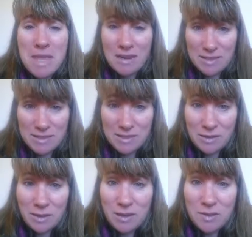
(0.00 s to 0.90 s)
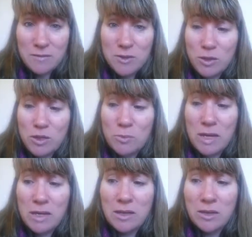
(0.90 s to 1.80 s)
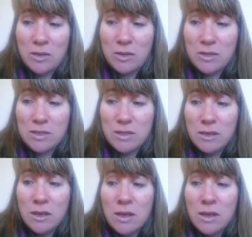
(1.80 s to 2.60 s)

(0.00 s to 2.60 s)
minutes of social media use,